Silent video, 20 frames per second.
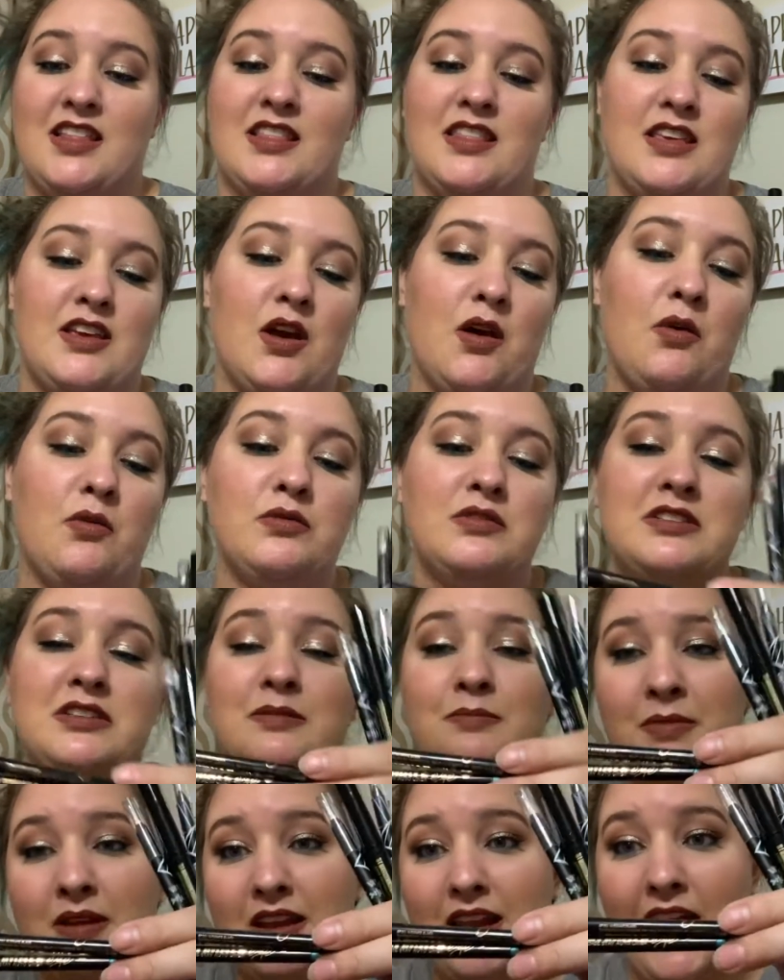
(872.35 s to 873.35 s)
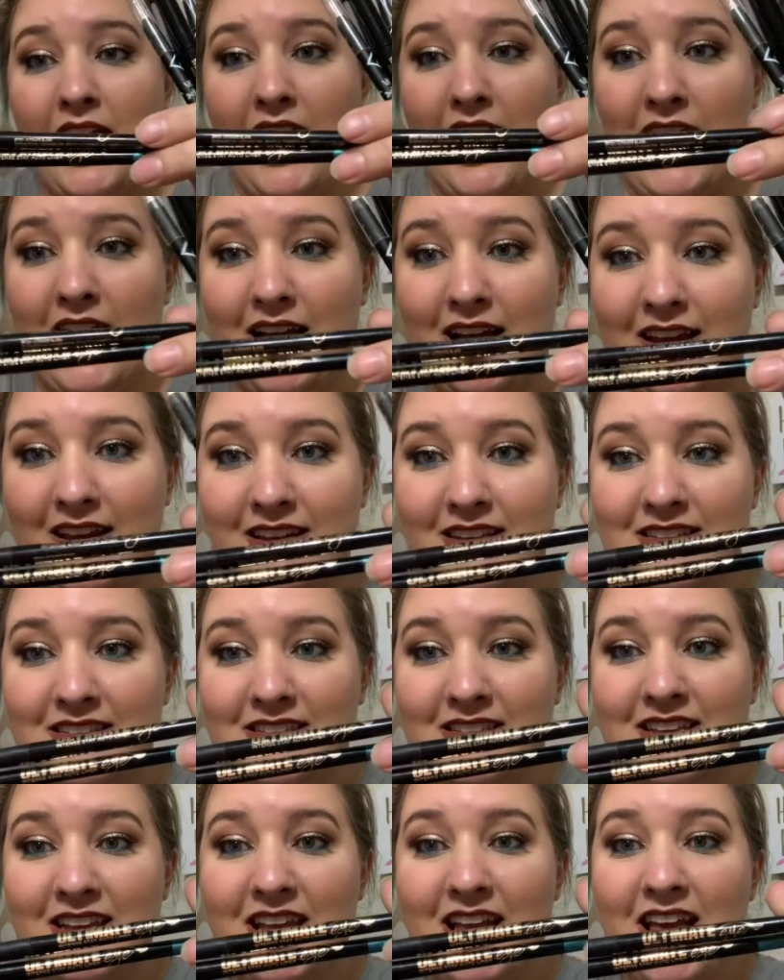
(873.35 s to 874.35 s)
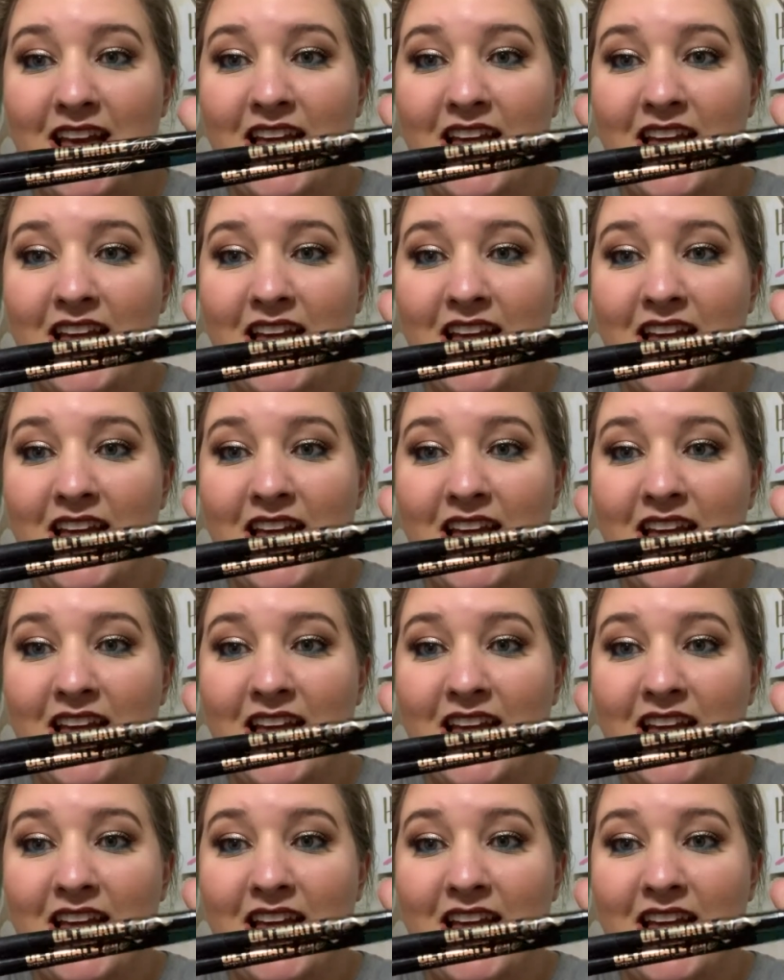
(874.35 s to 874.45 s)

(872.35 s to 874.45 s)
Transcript: the Ultimate Eyes.